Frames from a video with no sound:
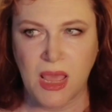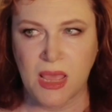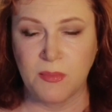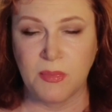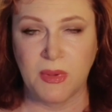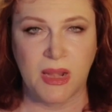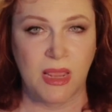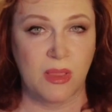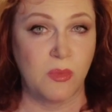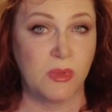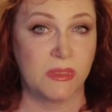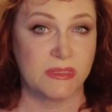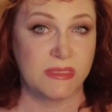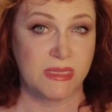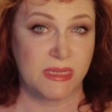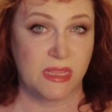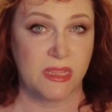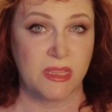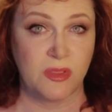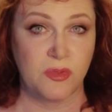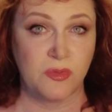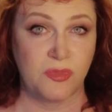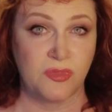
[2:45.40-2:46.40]
but I will
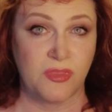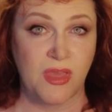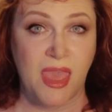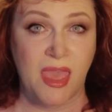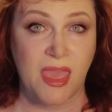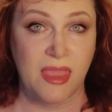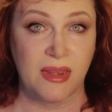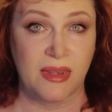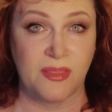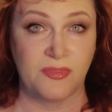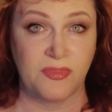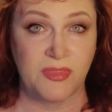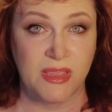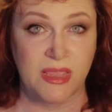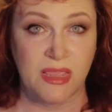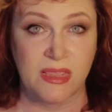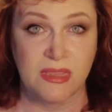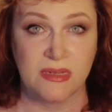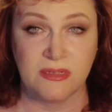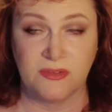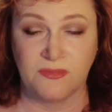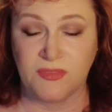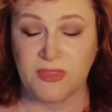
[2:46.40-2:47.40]
tell you that at the
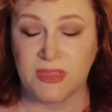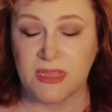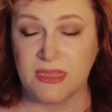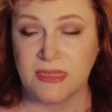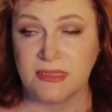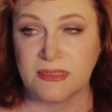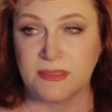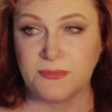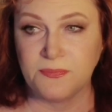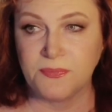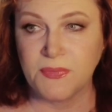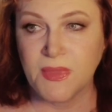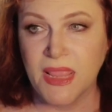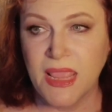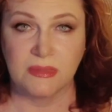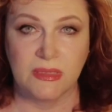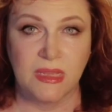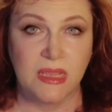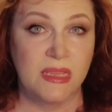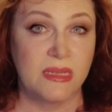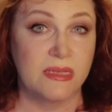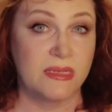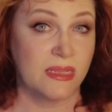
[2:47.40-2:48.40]
end of this.
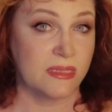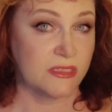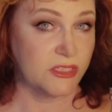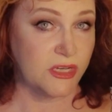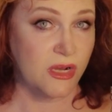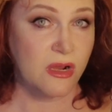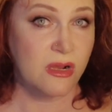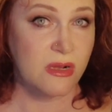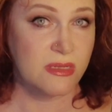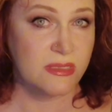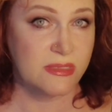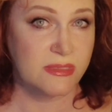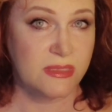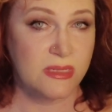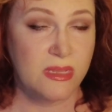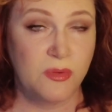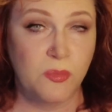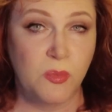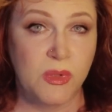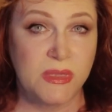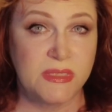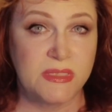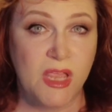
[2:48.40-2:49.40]
Now,
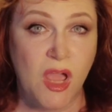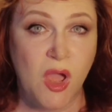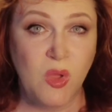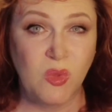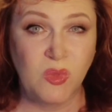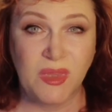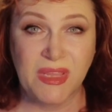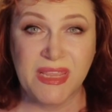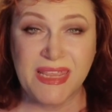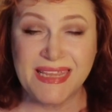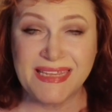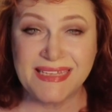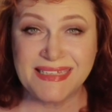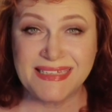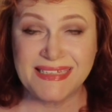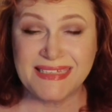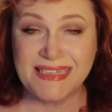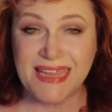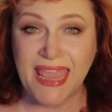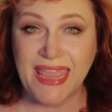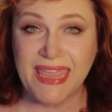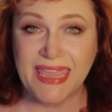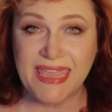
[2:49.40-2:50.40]
Charleston was only
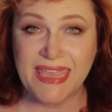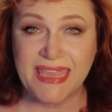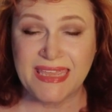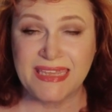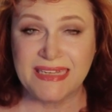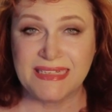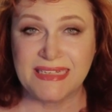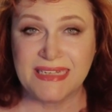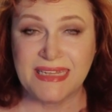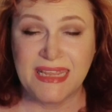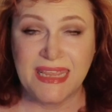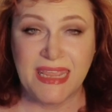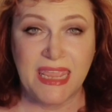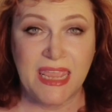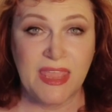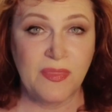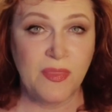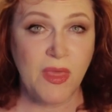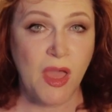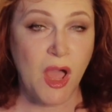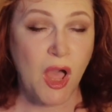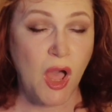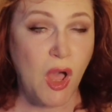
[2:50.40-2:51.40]
second in
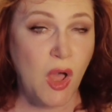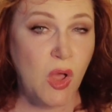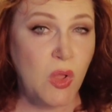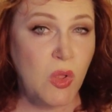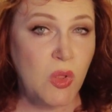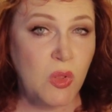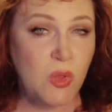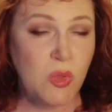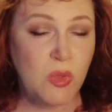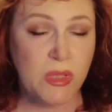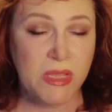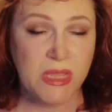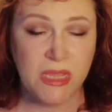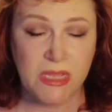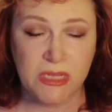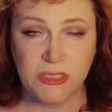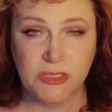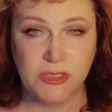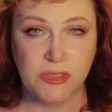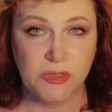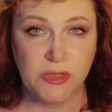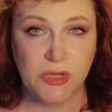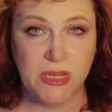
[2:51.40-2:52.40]
the whole
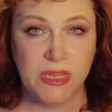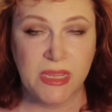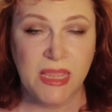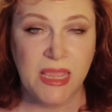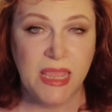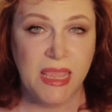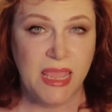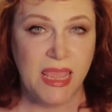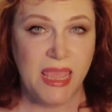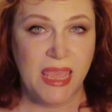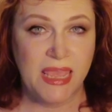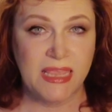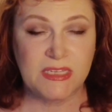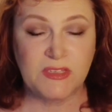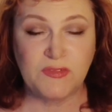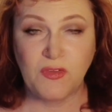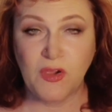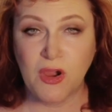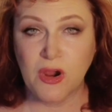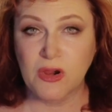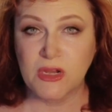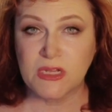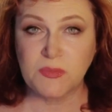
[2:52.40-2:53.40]
country as
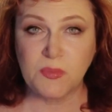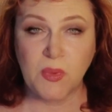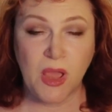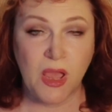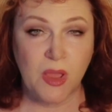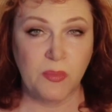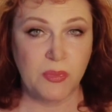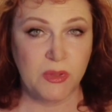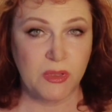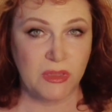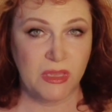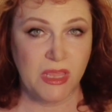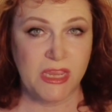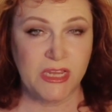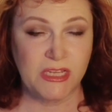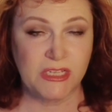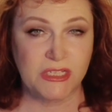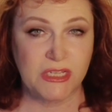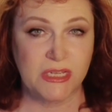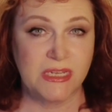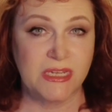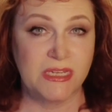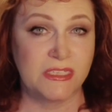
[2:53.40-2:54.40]
far as
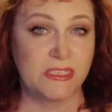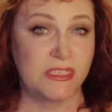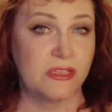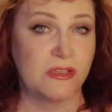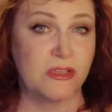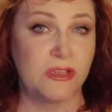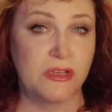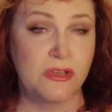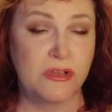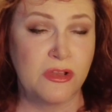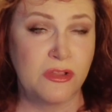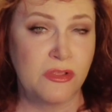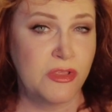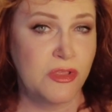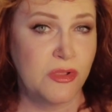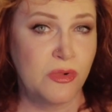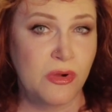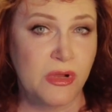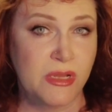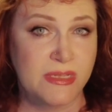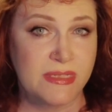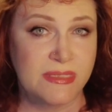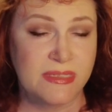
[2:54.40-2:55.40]
population to New
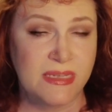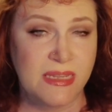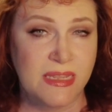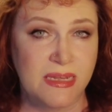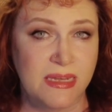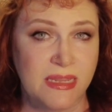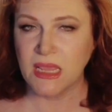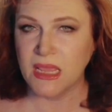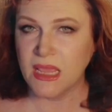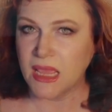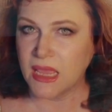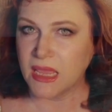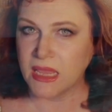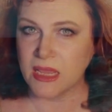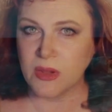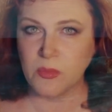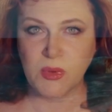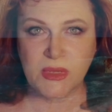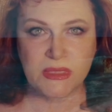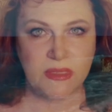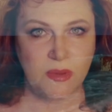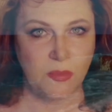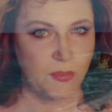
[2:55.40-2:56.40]
York City. It
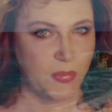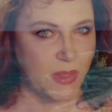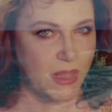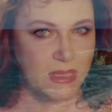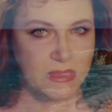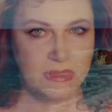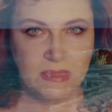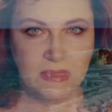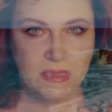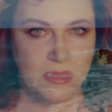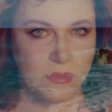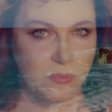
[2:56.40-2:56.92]
was a bustling